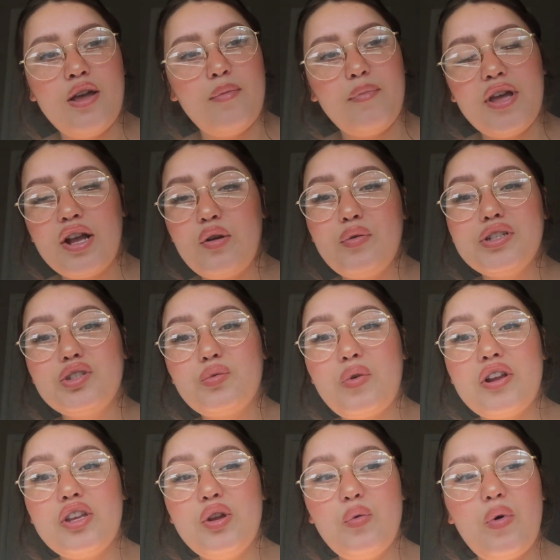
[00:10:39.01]
pick which
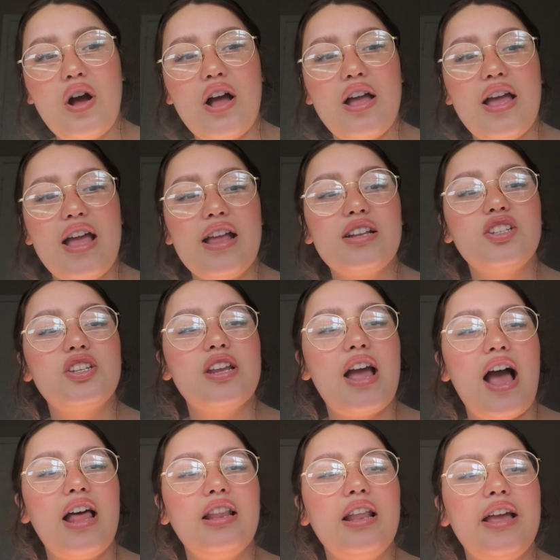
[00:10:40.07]
one you want. And she
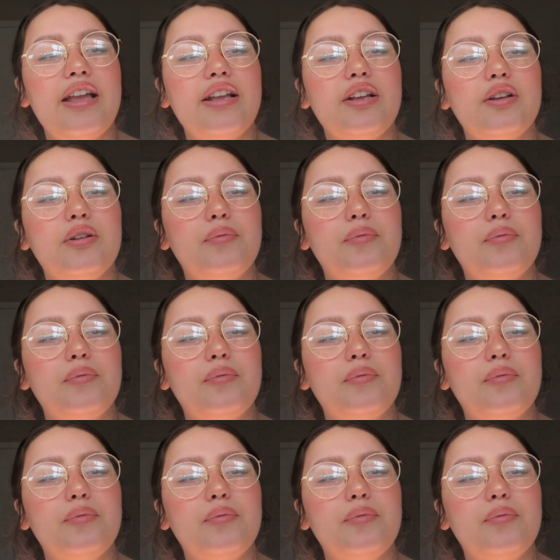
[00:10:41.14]
had like